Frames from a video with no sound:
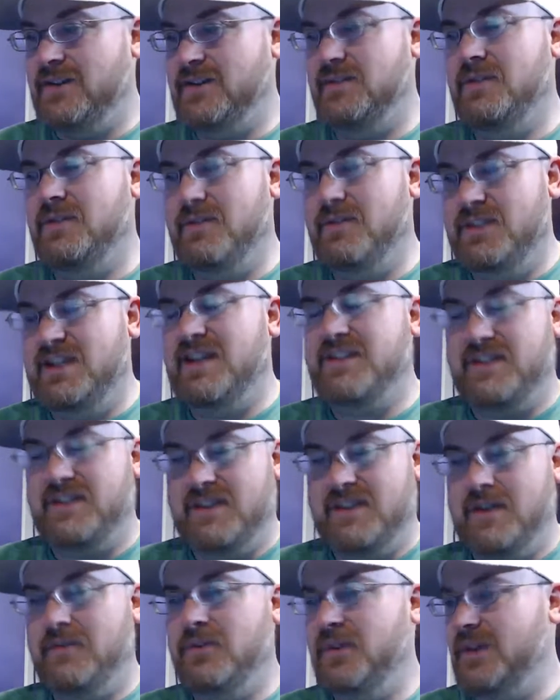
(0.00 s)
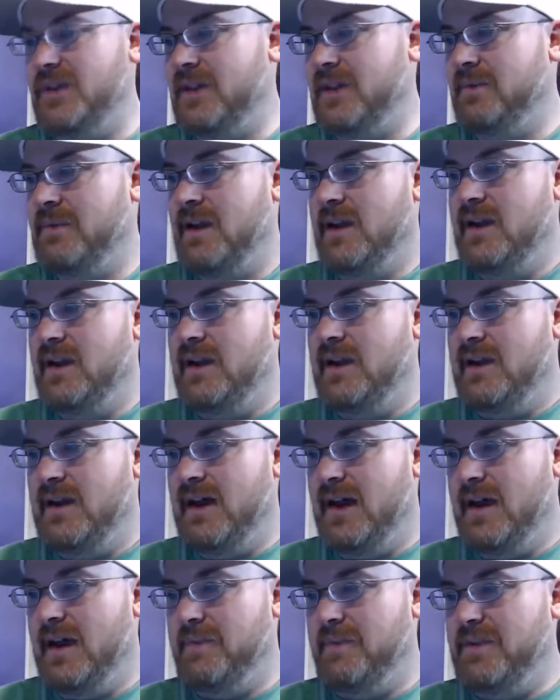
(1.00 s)
So it sounds like they've really
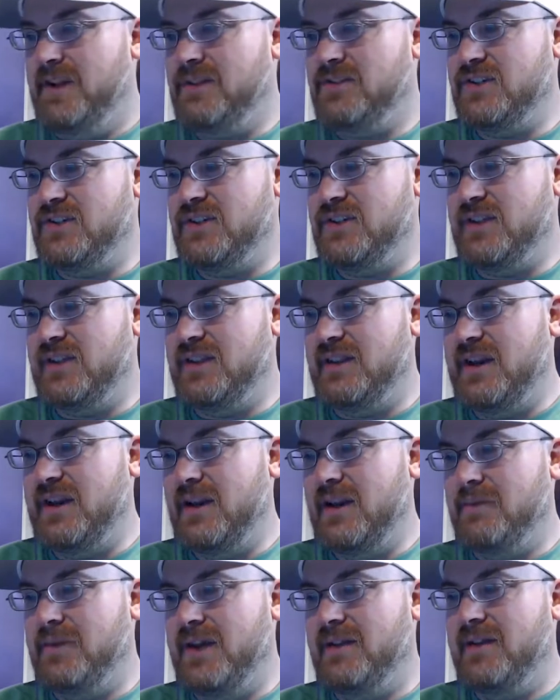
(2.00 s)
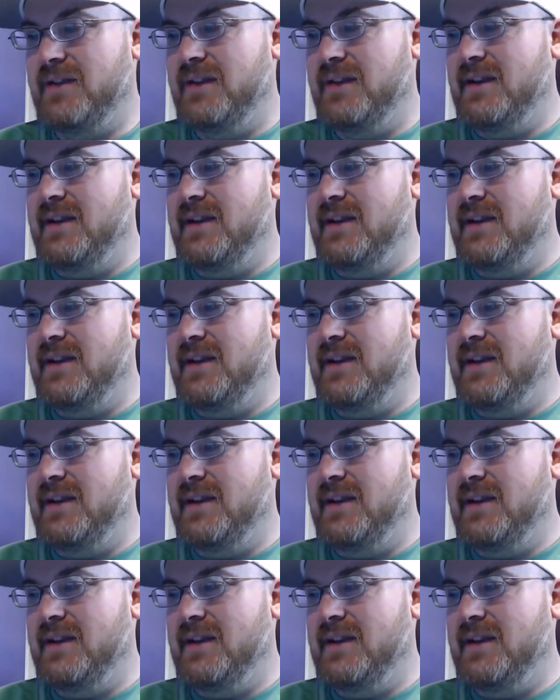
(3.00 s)
been interested in there. But